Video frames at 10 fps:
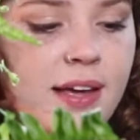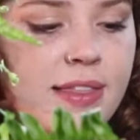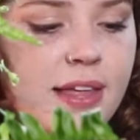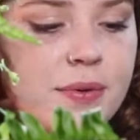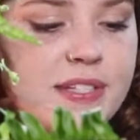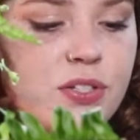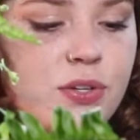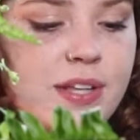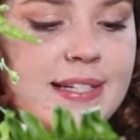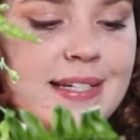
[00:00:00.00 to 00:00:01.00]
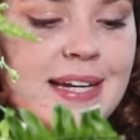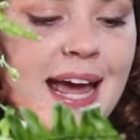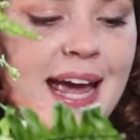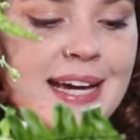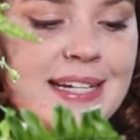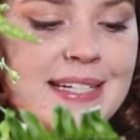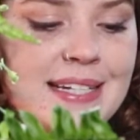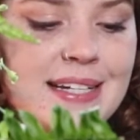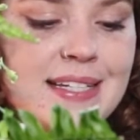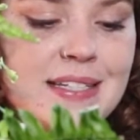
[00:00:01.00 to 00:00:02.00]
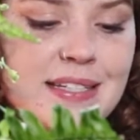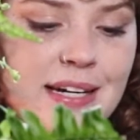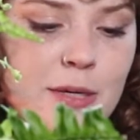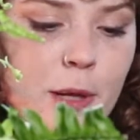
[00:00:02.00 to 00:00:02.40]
there was a 2008 study